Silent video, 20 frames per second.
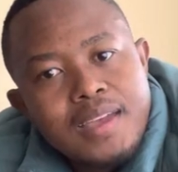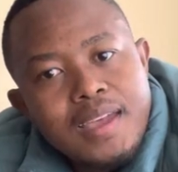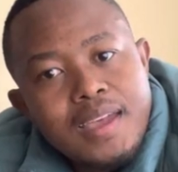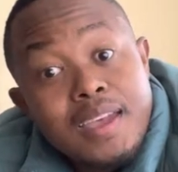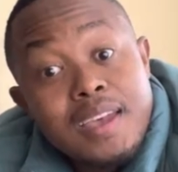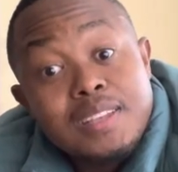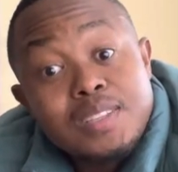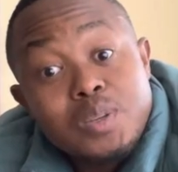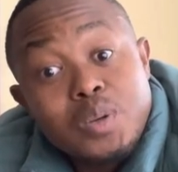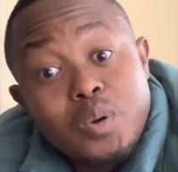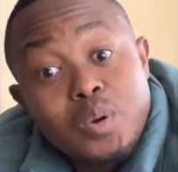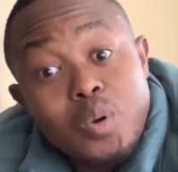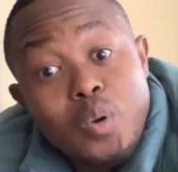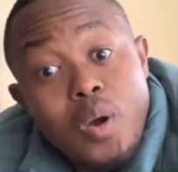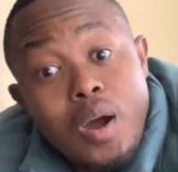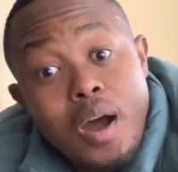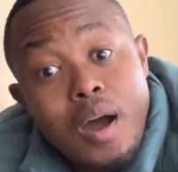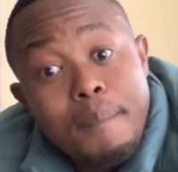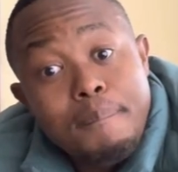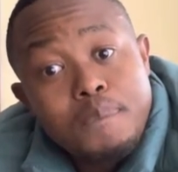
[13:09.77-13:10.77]
As you grow
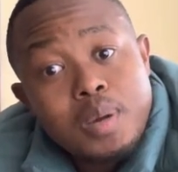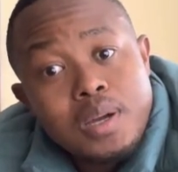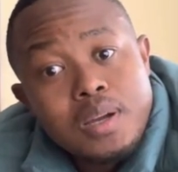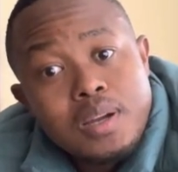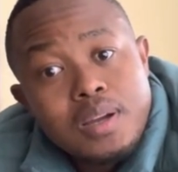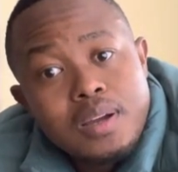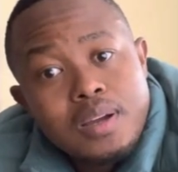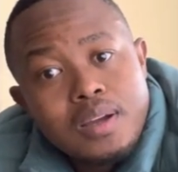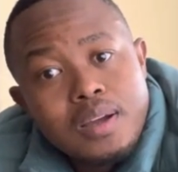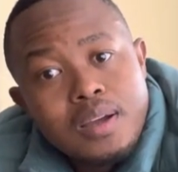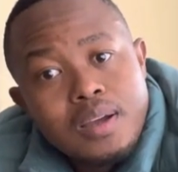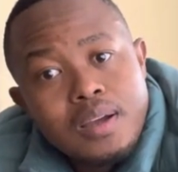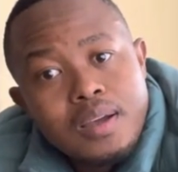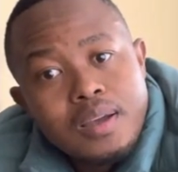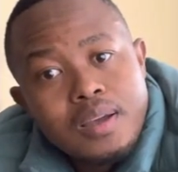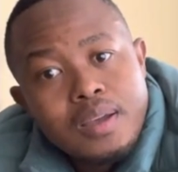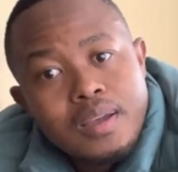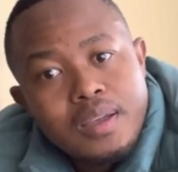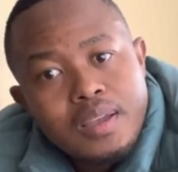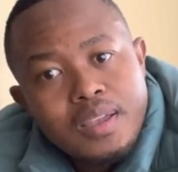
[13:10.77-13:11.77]
up,
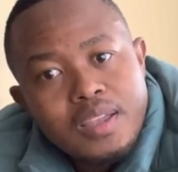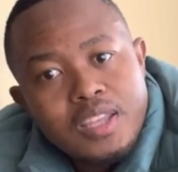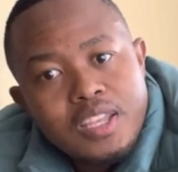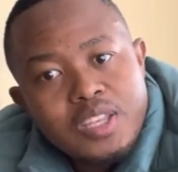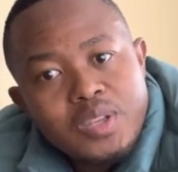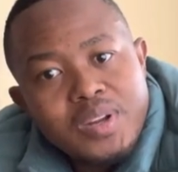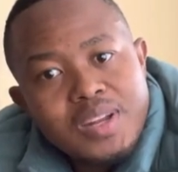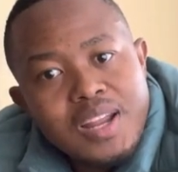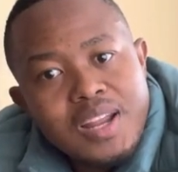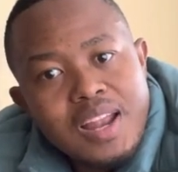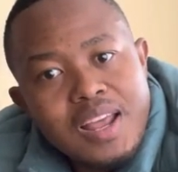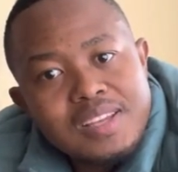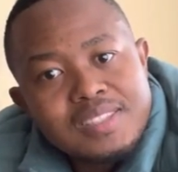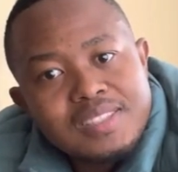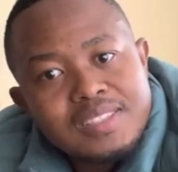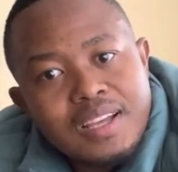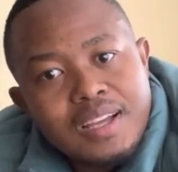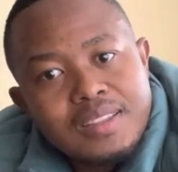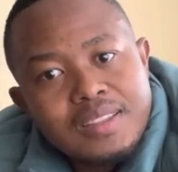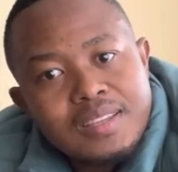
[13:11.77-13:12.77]
you realize
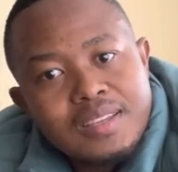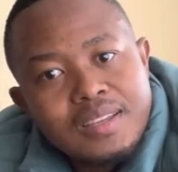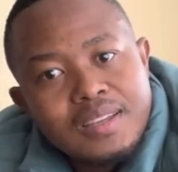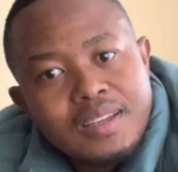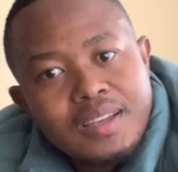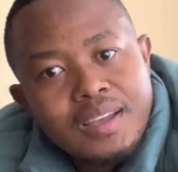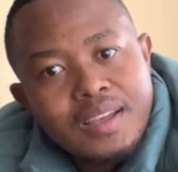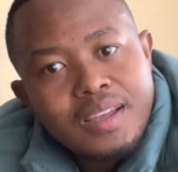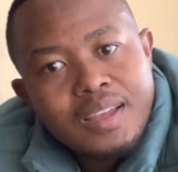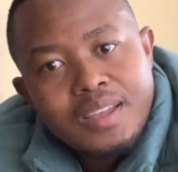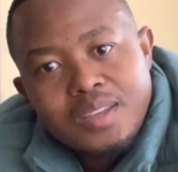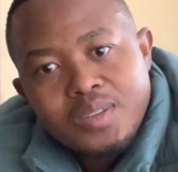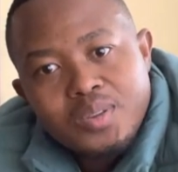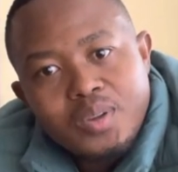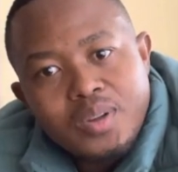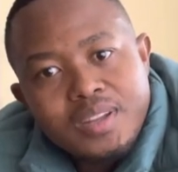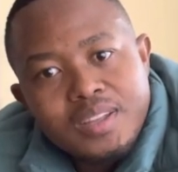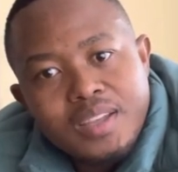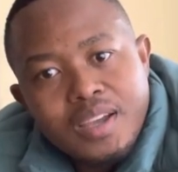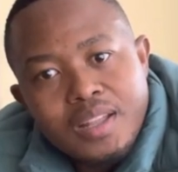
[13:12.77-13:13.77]
that you
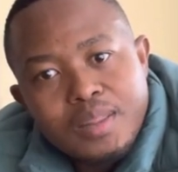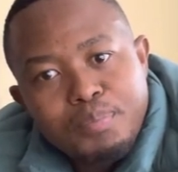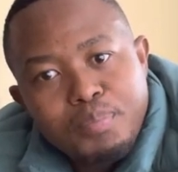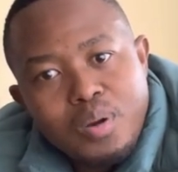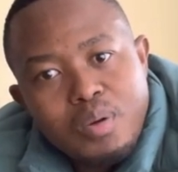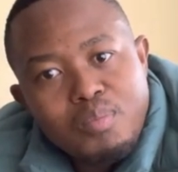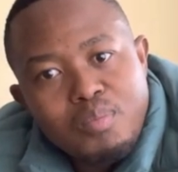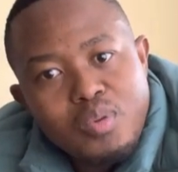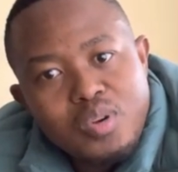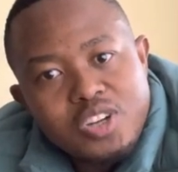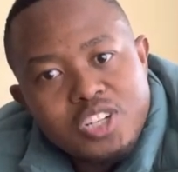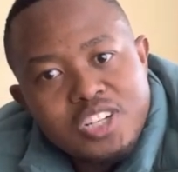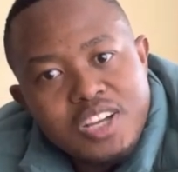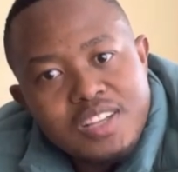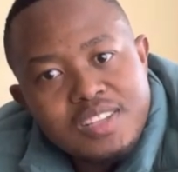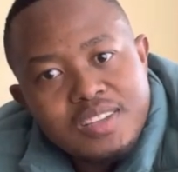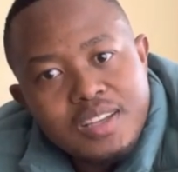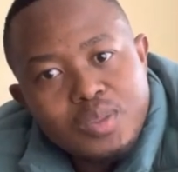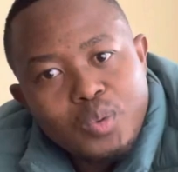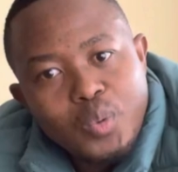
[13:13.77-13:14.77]
don't get
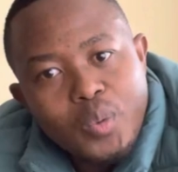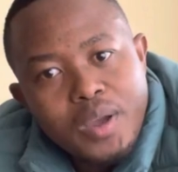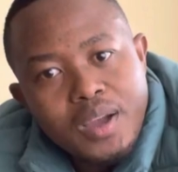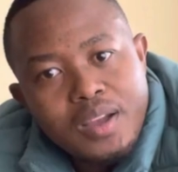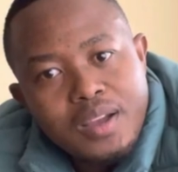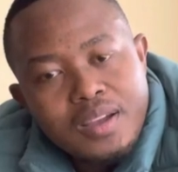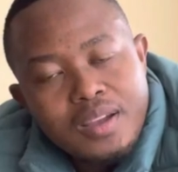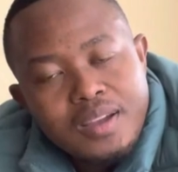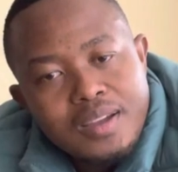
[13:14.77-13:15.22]
promotions at work.